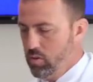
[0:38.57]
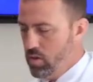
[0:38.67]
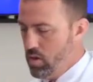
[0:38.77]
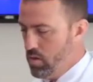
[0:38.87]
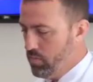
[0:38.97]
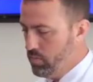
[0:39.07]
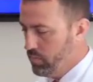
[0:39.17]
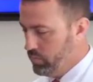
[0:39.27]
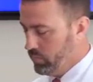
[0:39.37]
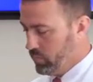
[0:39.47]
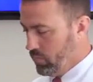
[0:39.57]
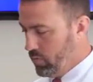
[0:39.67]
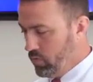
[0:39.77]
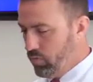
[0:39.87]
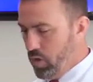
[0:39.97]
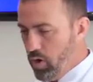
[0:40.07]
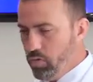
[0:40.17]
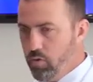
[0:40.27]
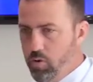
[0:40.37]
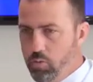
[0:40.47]
This is very
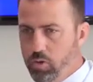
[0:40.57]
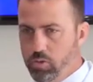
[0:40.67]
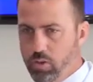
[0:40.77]
informal,